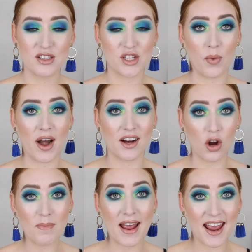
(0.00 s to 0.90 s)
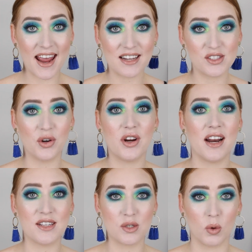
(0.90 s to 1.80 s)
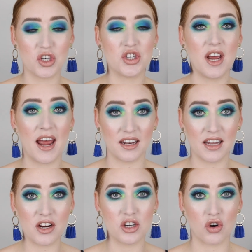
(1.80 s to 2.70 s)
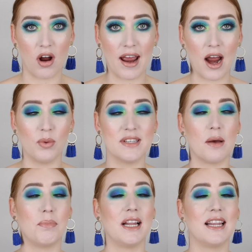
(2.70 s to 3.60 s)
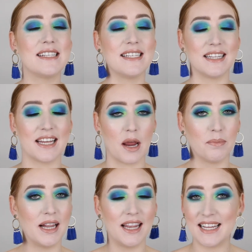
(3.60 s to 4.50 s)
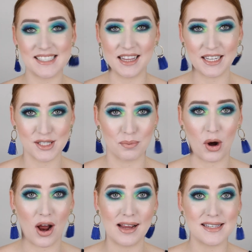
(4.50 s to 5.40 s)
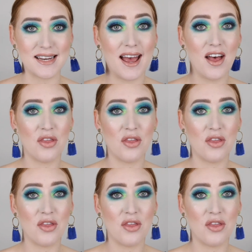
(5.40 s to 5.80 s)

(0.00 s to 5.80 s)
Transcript: So when I got my hands on it and swatched it and let it dry, I was pleasantly, pleasantly surprised